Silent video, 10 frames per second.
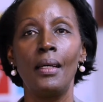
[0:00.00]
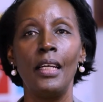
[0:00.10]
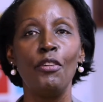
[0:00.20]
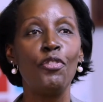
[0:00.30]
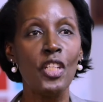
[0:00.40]

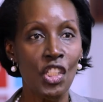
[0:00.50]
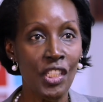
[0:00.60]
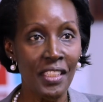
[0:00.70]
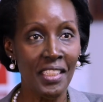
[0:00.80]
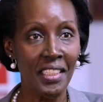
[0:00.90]

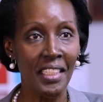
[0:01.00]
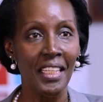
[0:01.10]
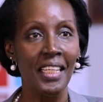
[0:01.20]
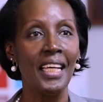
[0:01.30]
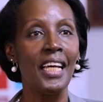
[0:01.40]
efficient
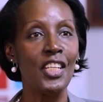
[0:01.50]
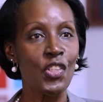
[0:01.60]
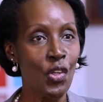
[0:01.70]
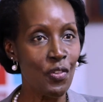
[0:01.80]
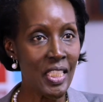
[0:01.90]

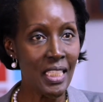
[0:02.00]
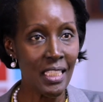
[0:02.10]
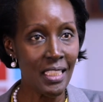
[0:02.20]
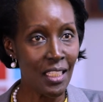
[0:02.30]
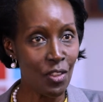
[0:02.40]

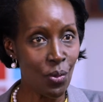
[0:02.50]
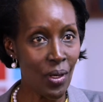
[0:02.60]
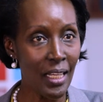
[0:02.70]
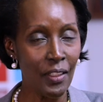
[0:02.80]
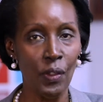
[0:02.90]
services to
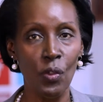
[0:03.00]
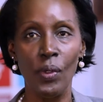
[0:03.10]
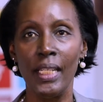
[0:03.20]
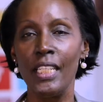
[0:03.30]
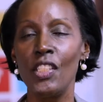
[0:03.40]
other
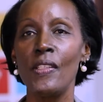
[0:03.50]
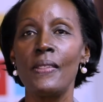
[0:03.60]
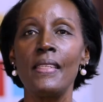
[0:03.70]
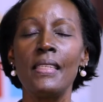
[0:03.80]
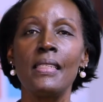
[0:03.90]
UN
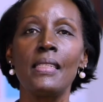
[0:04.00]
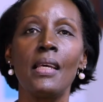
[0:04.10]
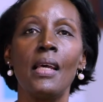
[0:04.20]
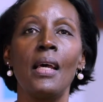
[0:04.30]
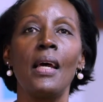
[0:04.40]
agencies
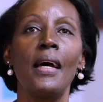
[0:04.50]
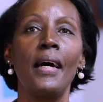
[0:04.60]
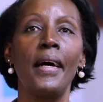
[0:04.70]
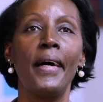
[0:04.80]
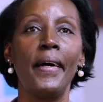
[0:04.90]

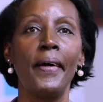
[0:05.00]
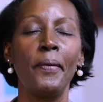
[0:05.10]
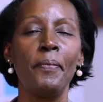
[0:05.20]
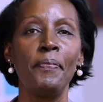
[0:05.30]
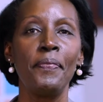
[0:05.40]

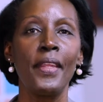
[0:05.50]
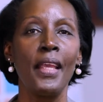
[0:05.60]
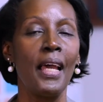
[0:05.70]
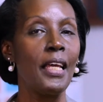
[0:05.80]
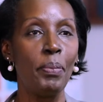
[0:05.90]

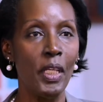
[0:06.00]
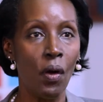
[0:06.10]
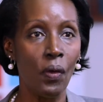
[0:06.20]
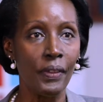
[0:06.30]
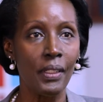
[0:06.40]
and
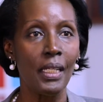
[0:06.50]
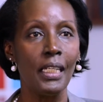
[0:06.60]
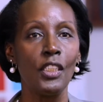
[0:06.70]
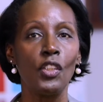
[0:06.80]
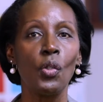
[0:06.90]
beyond.
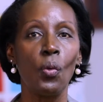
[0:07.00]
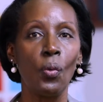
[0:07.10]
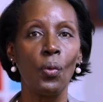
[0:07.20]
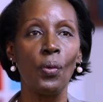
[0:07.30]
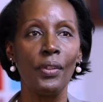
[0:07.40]

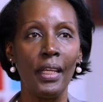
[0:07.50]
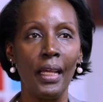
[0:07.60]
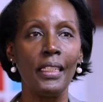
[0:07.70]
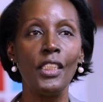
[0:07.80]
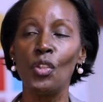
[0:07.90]
So
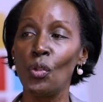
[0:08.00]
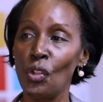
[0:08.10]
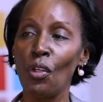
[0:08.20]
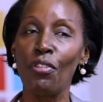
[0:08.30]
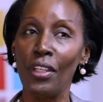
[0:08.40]
there are
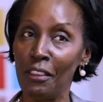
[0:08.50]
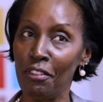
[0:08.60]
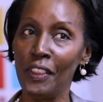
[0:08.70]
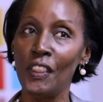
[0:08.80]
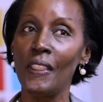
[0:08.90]
issues of
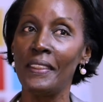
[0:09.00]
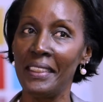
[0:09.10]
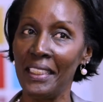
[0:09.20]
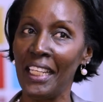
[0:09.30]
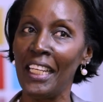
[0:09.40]

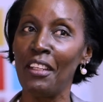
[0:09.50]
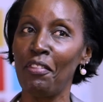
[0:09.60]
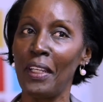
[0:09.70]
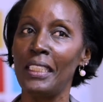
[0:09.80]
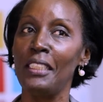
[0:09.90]
efficiency and
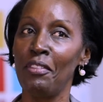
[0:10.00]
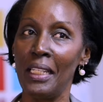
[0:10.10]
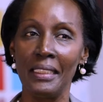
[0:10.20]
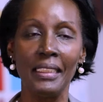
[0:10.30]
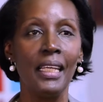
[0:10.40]

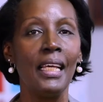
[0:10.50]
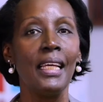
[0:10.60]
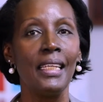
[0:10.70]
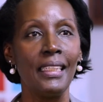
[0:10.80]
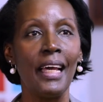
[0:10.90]
effectiveness
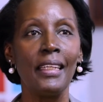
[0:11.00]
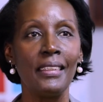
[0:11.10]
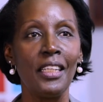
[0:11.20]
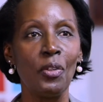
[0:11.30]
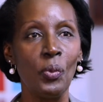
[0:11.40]

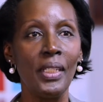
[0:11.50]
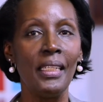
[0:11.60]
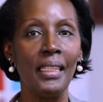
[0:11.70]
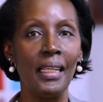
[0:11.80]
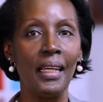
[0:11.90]
that
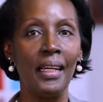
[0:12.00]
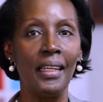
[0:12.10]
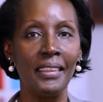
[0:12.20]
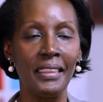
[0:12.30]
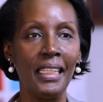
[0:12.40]
we
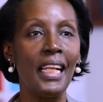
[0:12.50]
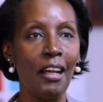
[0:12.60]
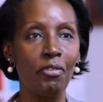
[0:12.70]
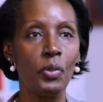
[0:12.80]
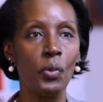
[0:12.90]
still
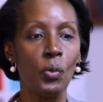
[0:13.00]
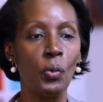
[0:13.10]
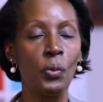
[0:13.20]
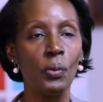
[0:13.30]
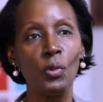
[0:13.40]
have
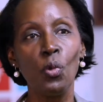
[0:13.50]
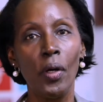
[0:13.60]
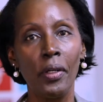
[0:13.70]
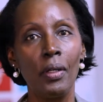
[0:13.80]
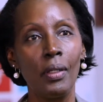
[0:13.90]
to
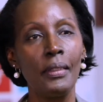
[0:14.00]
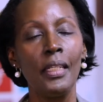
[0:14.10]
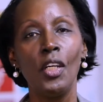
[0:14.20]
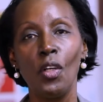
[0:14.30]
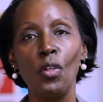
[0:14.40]
work on
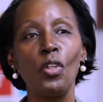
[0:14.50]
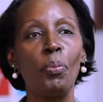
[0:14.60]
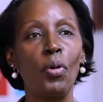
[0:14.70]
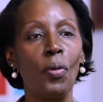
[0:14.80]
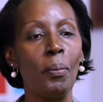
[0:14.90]

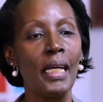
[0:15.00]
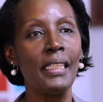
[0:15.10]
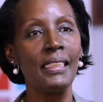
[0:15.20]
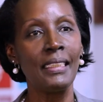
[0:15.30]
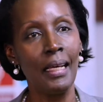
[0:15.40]
the
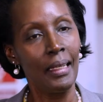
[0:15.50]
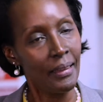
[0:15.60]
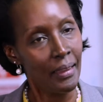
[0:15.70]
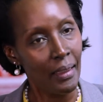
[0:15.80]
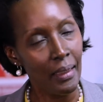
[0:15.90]
programmatic
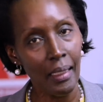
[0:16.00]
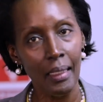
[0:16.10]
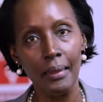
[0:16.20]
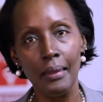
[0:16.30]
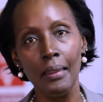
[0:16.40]
side
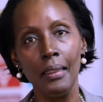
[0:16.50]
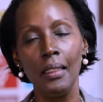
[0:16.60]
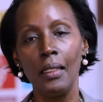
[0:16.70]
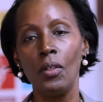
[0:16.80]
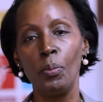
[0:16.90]
and
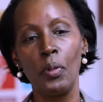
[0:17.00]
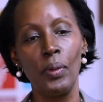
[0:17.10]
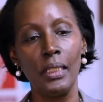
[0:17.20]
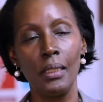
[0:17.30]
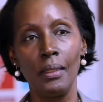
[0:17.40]
the
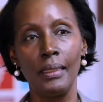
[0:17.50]
operational